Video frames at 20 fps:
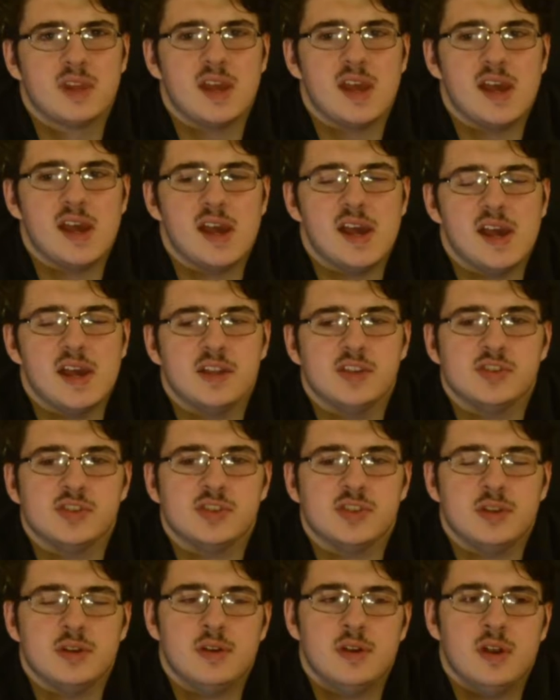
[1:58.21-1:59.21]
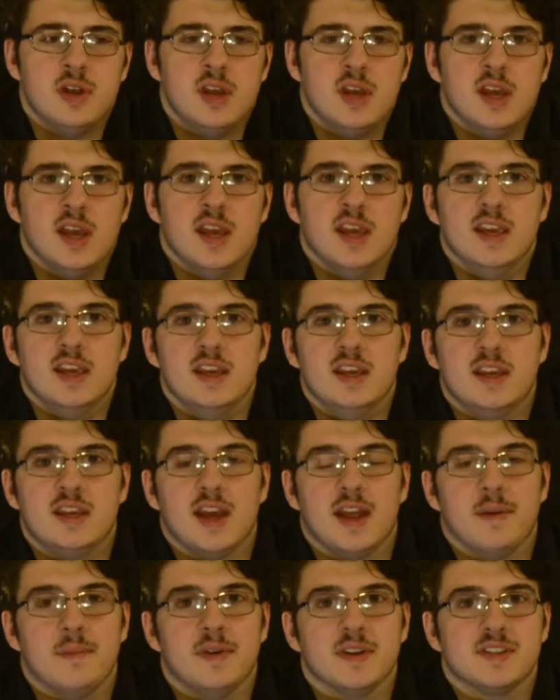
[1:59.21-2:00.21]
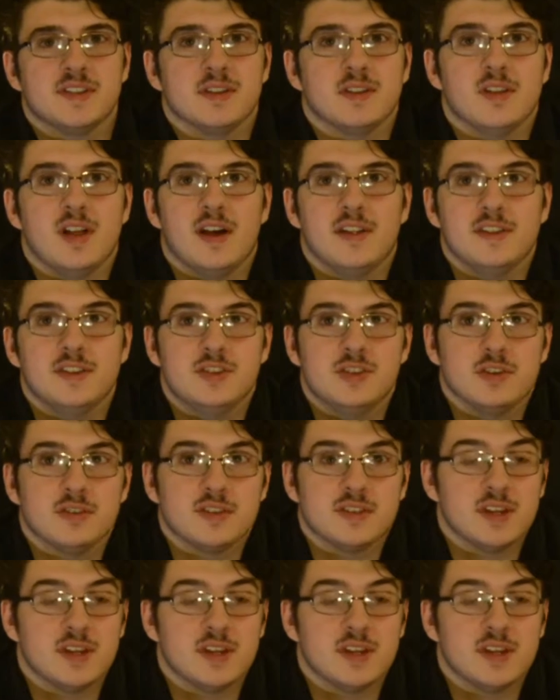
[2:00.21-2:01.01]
And he kind of makes a lot of these jokes.